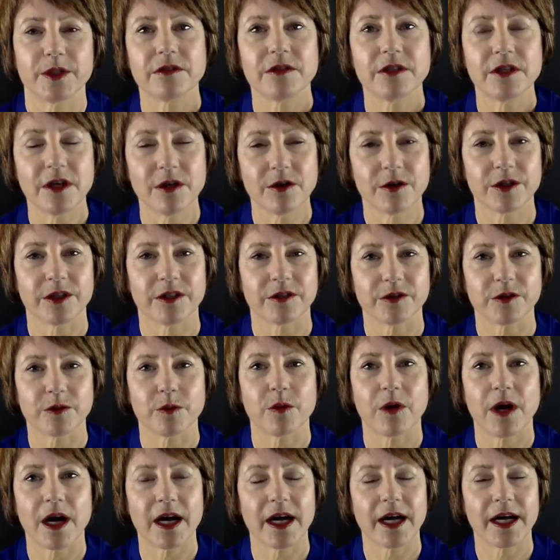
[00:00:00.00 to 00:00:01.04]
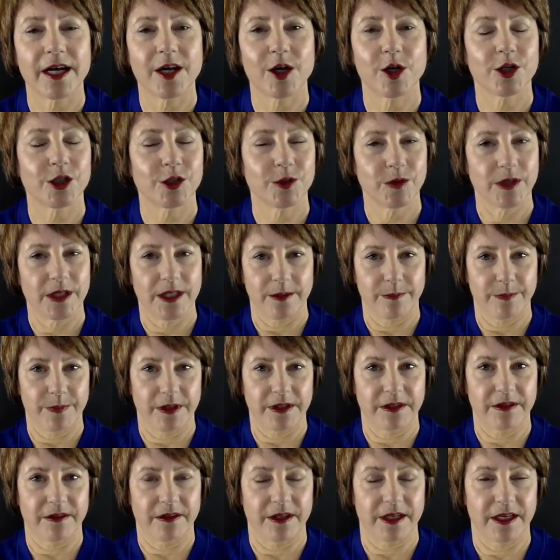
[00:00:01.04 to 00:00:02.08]
Notice, why are you
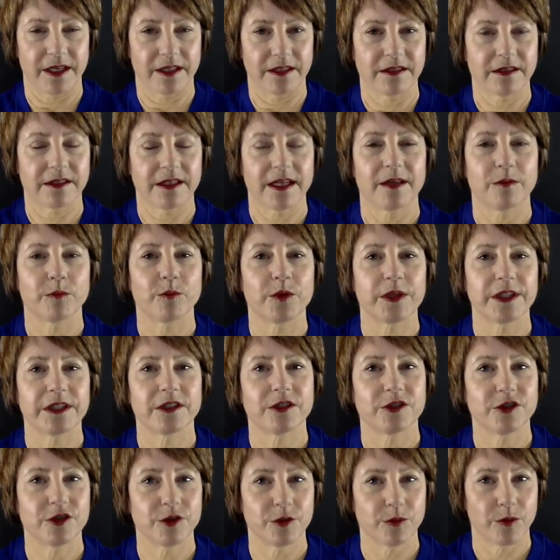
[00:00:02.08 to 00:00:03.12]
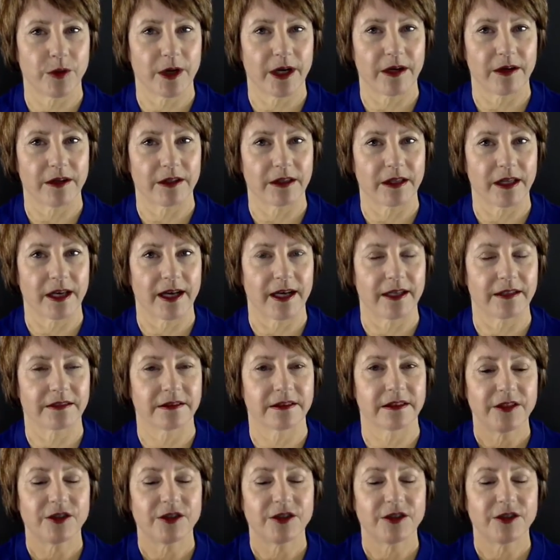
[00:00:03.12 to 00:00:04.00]
keeping things and when did you wear it last?